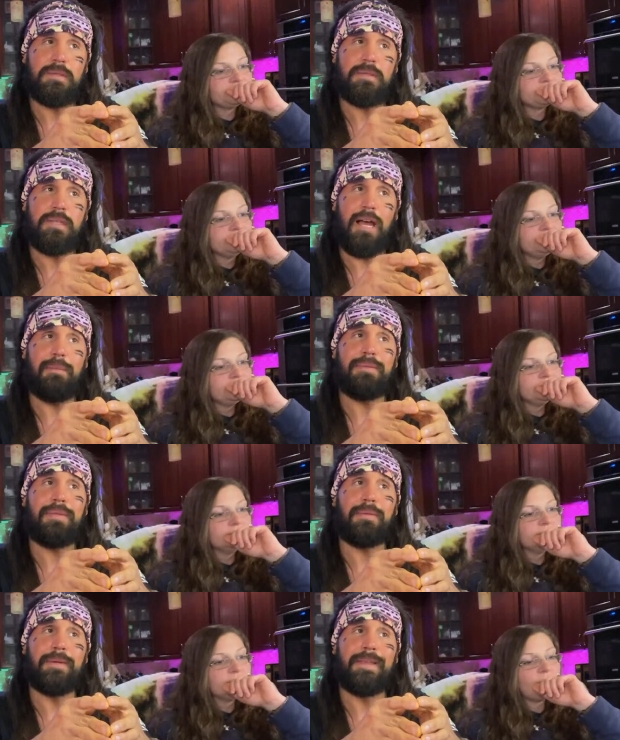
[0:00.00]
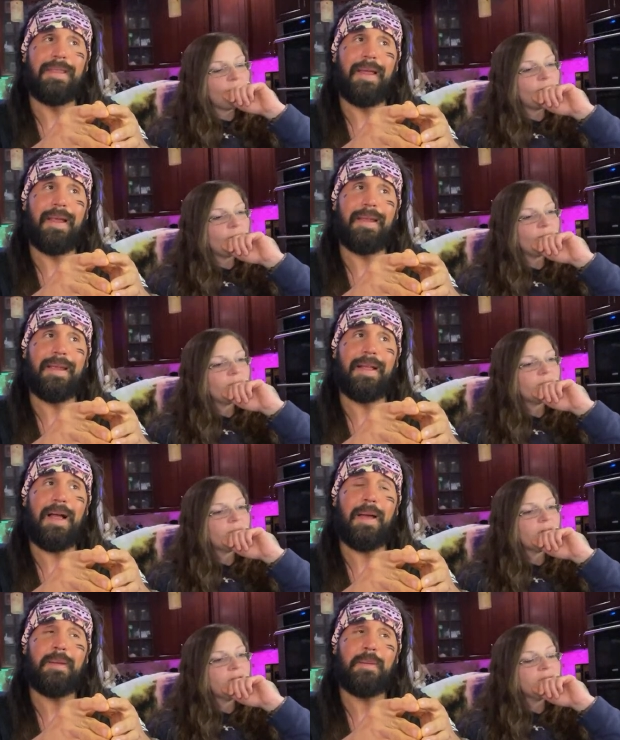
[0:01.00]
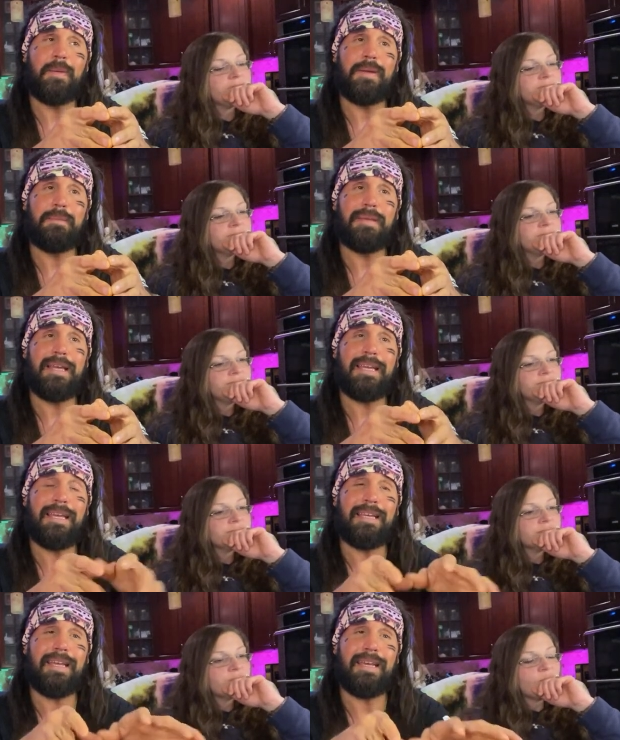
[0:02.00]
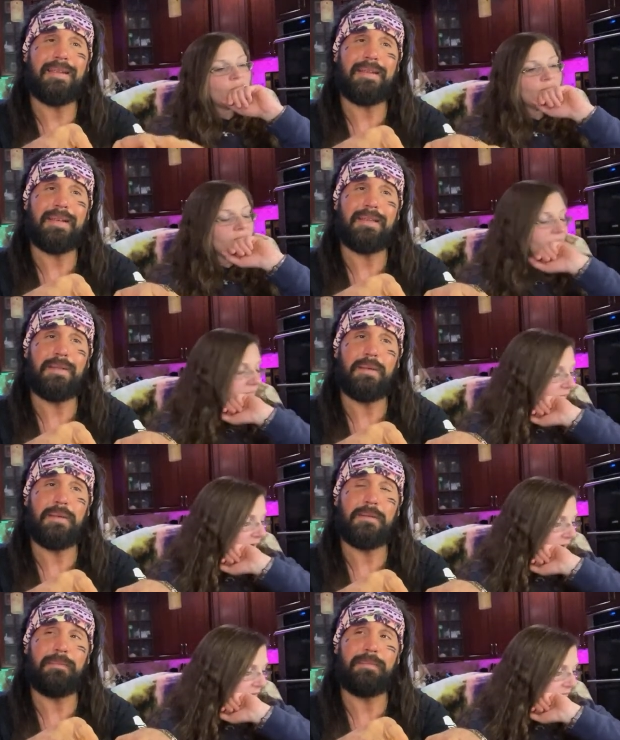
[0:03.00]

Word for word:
Speaker 1: top three then. Yeah, I don't want to be. It could get a little.